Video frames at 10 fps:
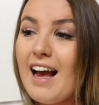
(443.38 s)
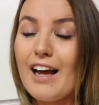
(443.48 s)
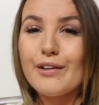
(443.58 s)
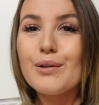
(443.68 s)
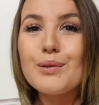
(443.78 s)

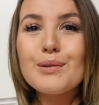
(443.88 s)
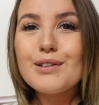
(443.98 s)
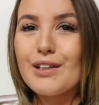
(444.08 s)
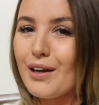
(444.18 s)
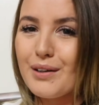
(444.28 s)
And
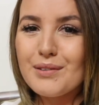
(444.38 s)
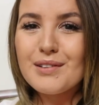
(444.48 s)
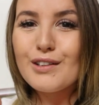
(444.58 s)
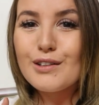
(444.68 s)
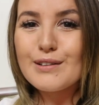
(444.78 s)
also
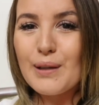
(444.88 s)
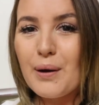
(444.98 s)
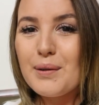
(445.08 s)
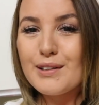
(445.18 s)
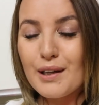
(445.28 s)

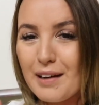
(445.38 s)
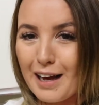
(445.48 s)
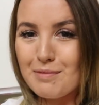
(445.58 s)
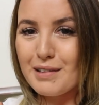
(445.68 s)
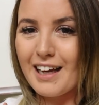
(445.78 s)
so so
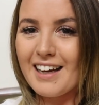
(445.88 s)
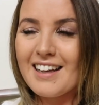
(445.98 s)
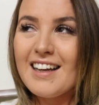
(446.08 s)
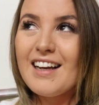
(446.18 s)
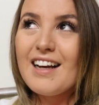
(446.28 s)

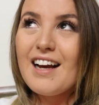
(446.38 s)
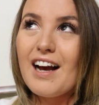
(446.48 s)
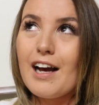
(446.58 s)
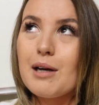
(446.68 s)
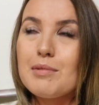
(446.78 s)
happy,
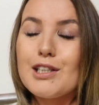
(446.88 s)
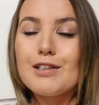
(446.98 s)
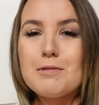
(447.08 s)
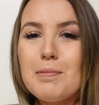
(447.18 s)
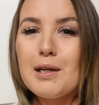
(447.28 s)
um so
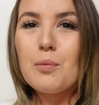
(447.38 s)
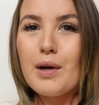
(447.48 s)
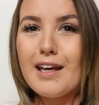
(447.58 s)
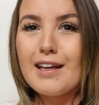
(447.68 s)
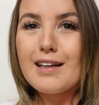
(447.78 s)
it's been a
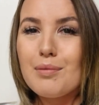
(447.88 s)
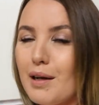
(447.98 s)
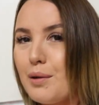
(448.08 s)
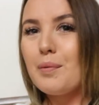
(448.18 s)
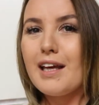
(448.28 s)
week,
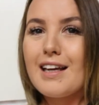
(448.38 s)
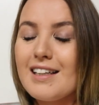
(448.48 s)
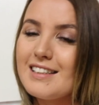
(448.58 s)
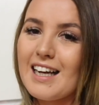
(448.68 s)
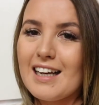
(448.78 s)
well a week
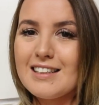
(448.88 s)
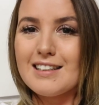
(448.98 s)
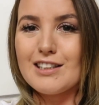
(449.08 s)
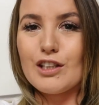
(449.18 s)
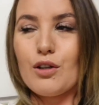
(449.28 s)
and a day
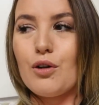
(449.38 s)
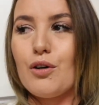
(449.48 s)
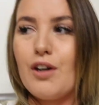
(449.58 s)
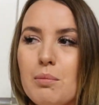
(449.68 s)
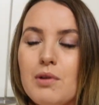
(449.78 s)
since the
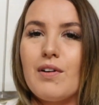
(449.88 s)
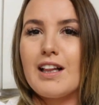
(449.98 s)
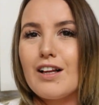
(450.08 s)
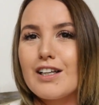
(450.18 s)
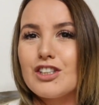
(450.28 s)
cut, and we've
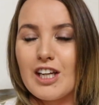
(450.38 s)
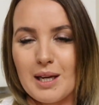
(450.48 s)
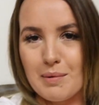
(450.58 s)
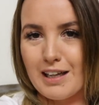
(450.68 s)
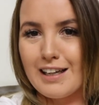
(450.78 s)
had like a
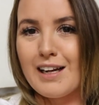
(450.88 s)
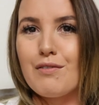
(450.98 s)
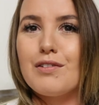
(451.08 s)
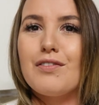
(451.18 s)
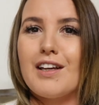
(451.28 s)
cheat meal and
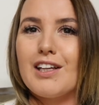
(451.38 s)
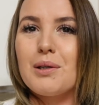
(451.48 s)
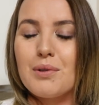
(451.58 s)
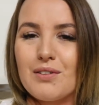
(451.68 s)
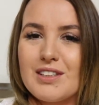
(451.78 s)
everything
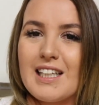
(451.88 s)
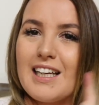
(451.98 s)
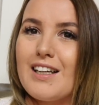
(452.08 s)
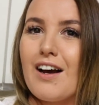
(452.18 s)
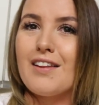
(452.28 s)
you would have
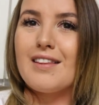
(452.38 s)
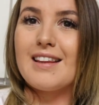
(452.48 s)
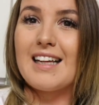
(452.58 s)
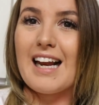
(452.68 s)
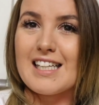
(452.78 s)
seen
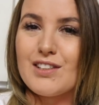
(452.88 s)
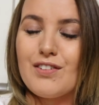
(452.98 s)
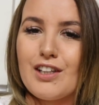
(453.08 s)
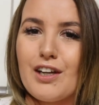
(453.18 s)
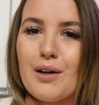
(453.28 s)
on the last
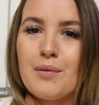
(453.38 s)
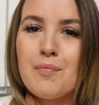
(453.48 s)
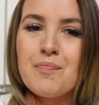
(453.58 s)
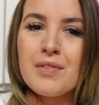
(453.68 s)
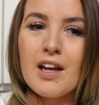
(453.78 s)
video
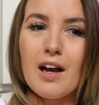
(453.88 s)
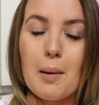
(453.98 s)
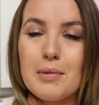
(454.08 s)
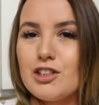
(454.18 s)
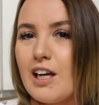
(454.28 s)

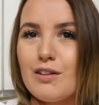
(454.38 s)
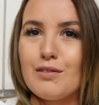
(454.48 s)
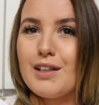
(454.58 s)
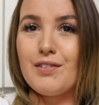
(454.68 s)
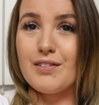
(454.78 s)
on my
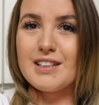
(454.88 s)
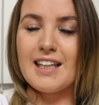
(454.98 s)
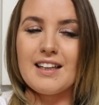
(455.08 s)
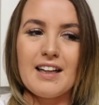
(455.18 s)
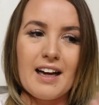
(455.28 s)
channel if you've
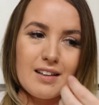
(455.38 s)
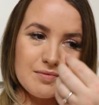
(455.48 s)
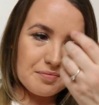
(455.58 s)
seen that.